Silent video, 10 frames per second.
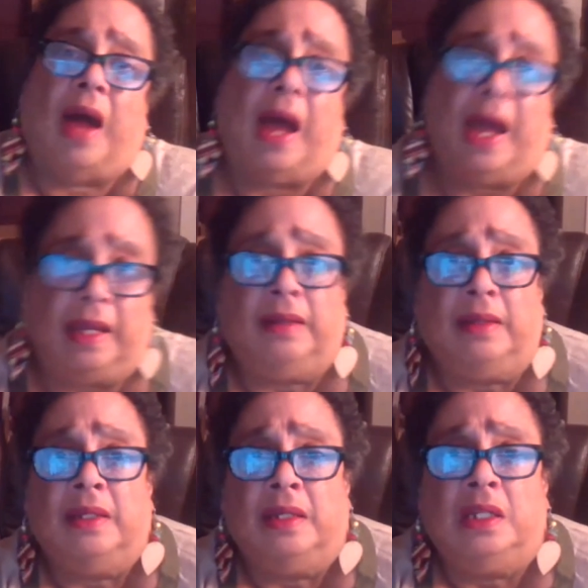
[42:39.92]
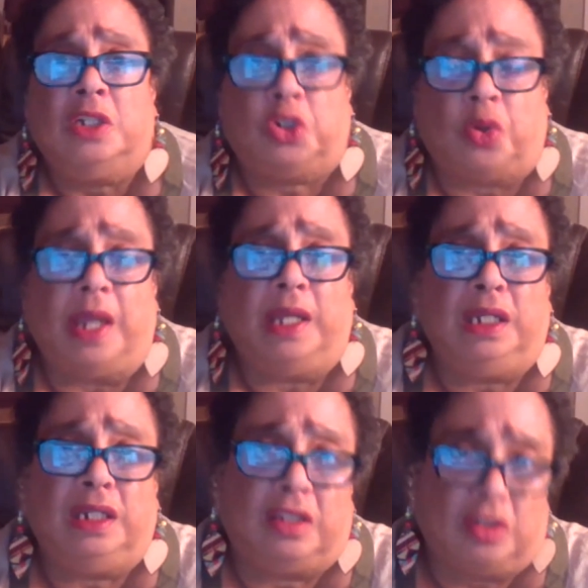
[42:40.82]
I
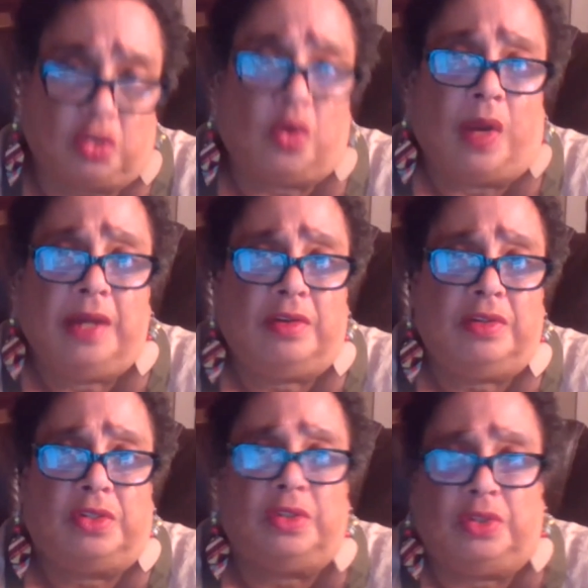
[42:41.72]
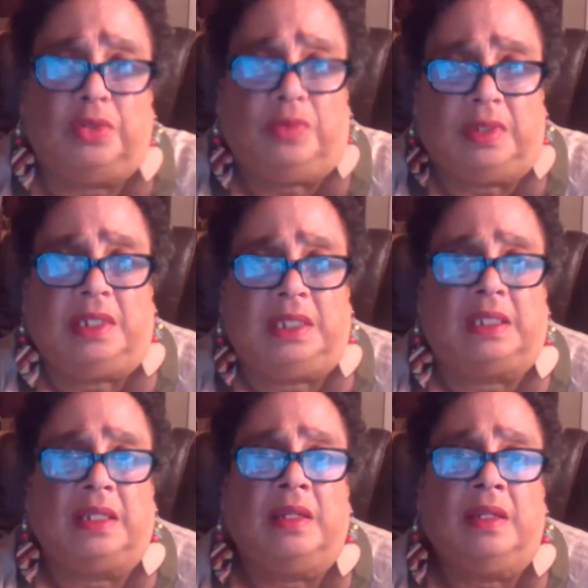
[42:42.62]
train the trainer to do
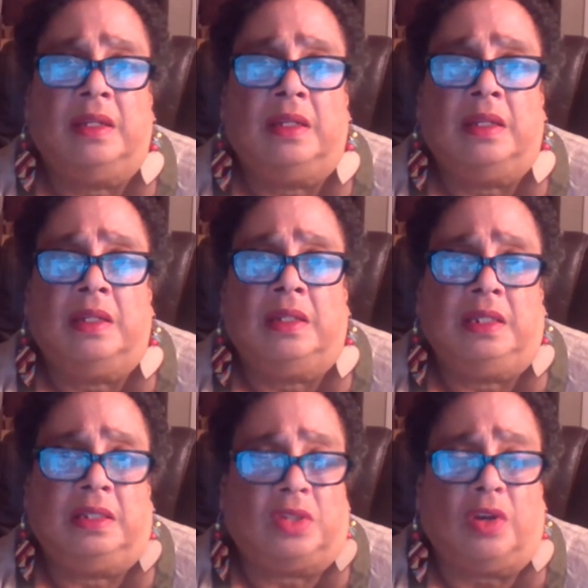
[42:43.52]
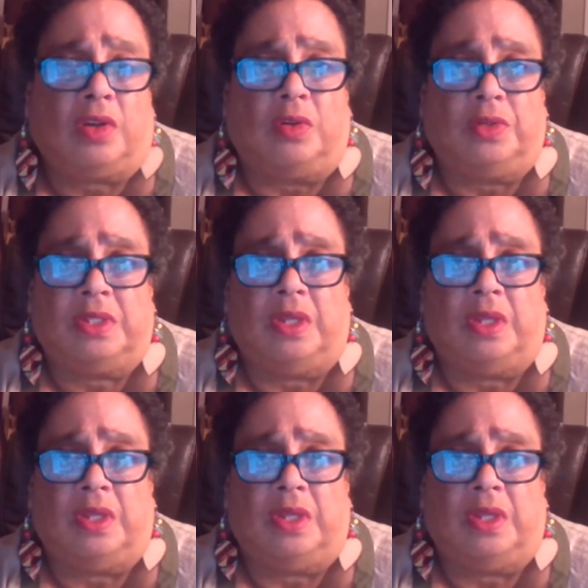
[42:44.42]
these circles.